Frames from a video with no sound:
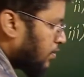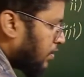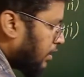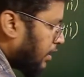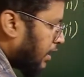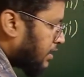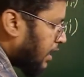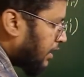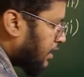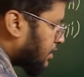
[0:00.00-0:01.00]
In the
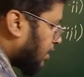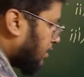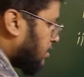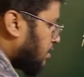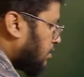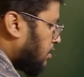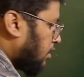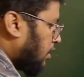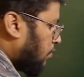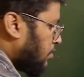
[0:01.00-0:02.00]
excited state, this is in the
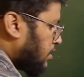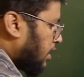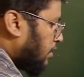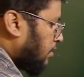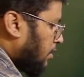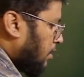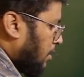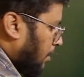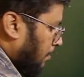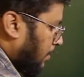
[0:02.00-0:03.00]
ground state,
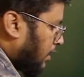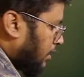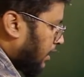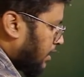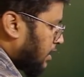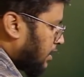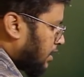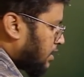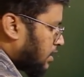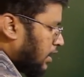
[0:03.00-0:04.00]
but in the
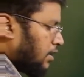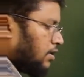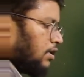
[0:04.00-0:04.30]
excited state,